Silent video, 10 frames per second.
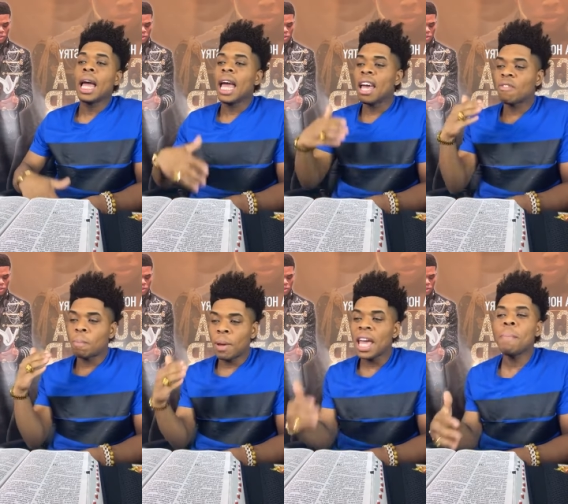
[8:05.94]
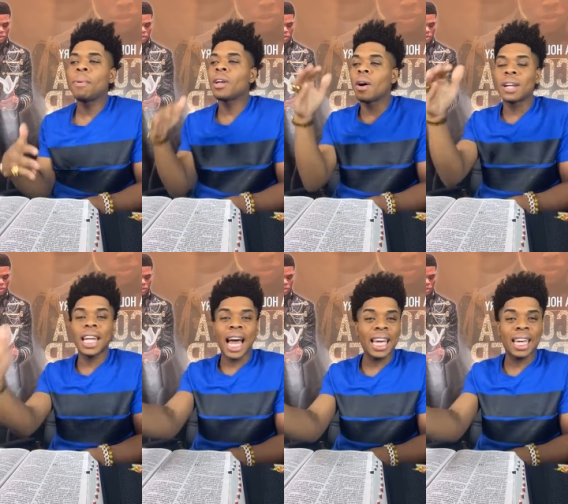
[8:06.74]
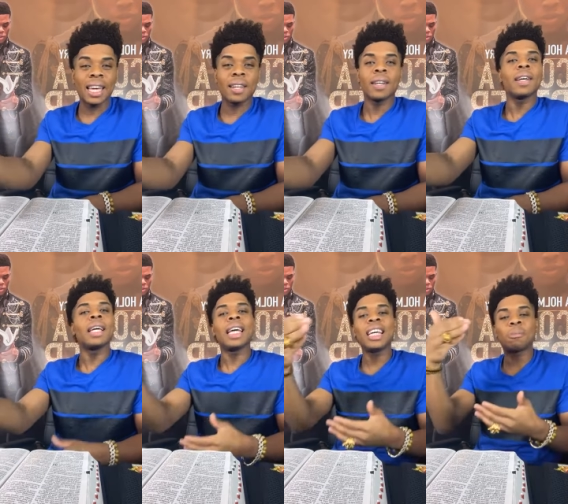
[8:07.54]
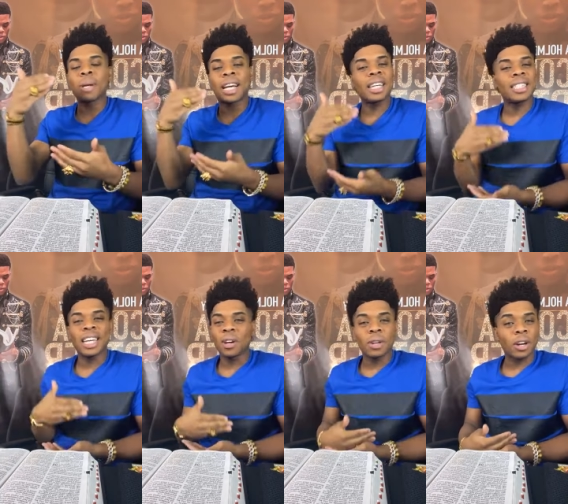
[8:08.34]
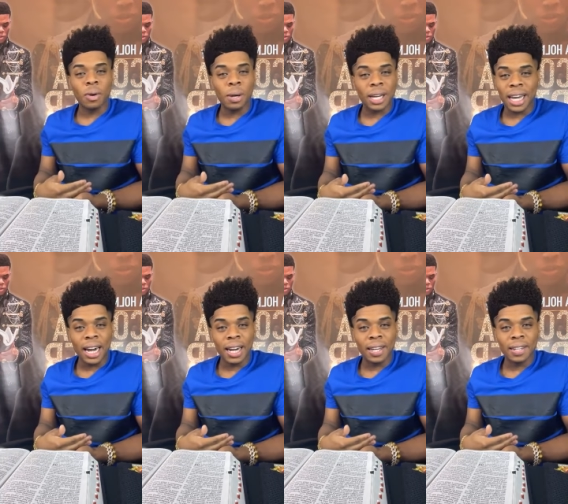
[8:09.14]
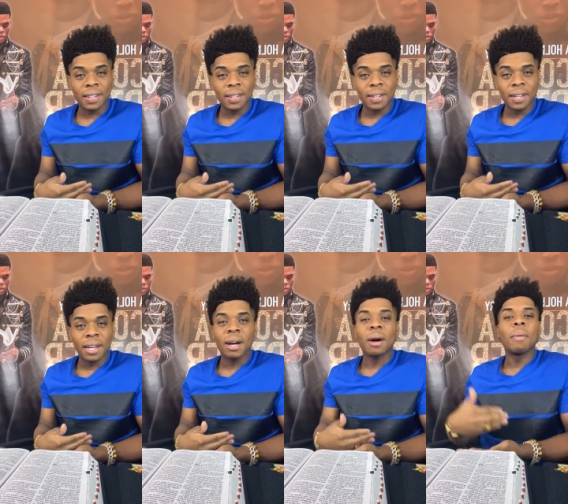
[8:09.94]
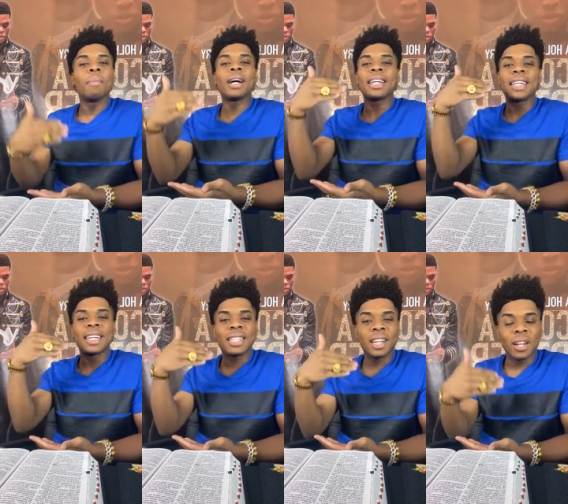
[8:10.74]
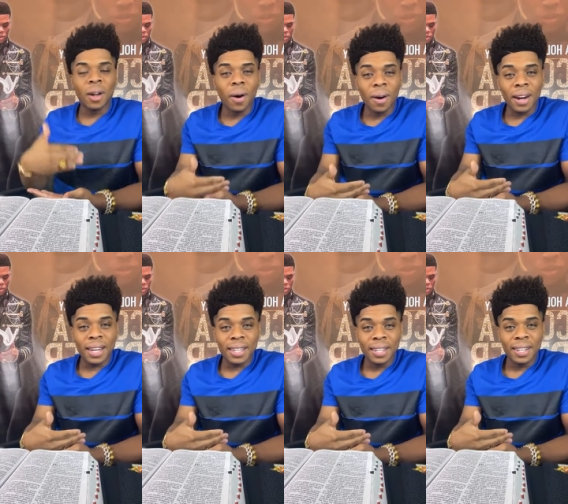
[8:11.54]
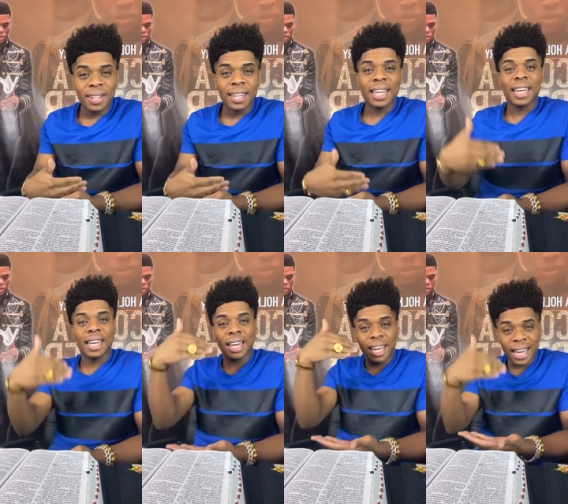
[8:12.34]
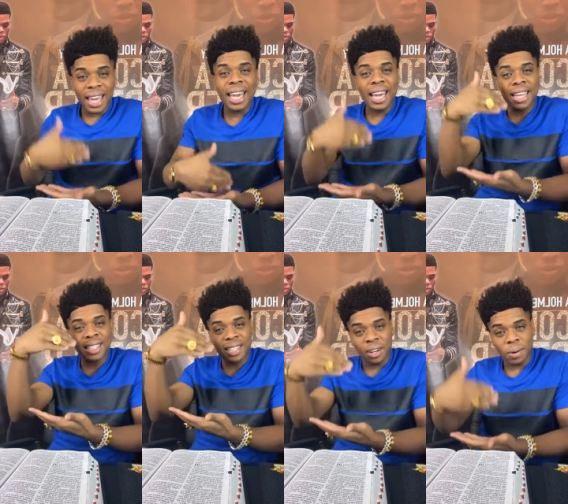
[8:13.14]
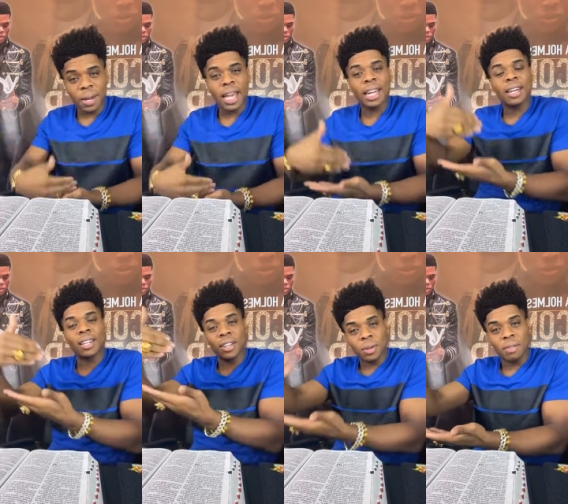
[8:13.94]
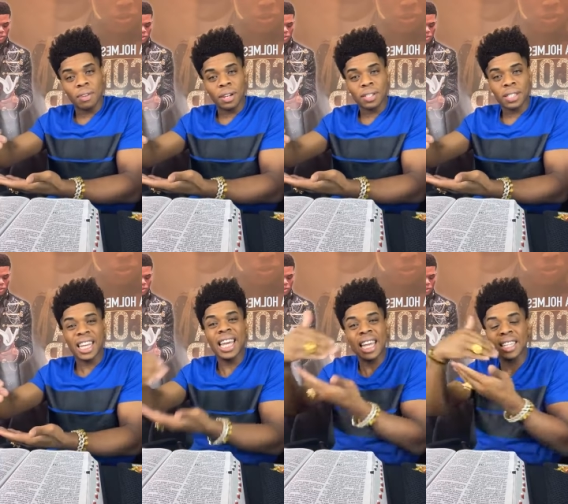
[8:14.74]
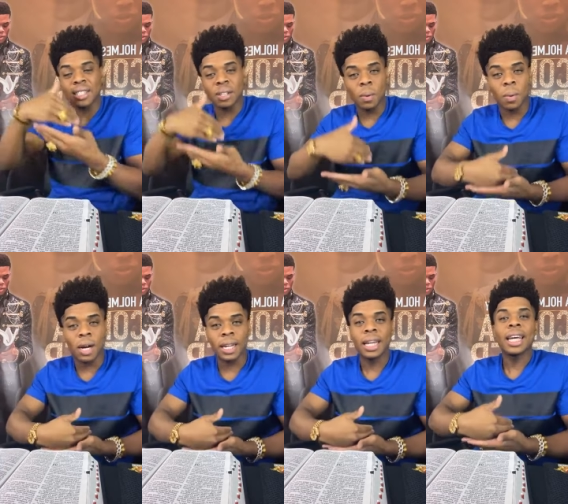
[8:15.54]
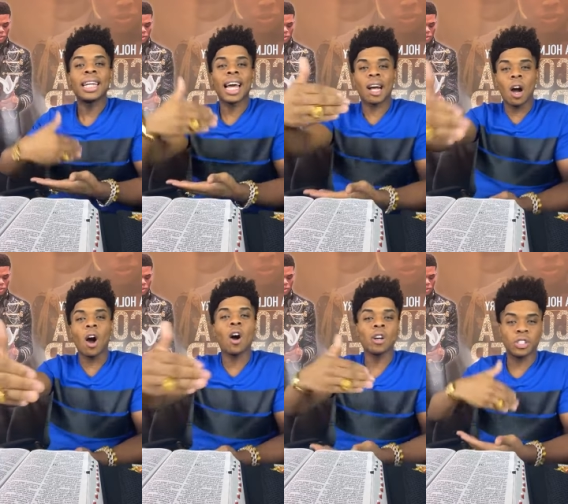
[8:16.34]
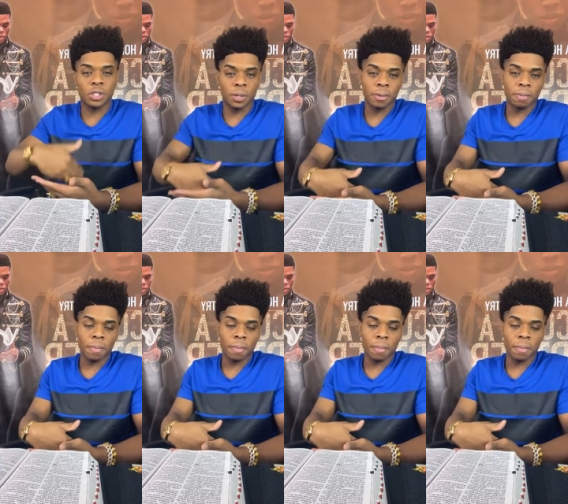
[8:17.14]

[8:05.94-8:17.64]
If people don't like it, it's because they don't agree with God. But the Lord, He is the creator of the universe. He is the one that calls you.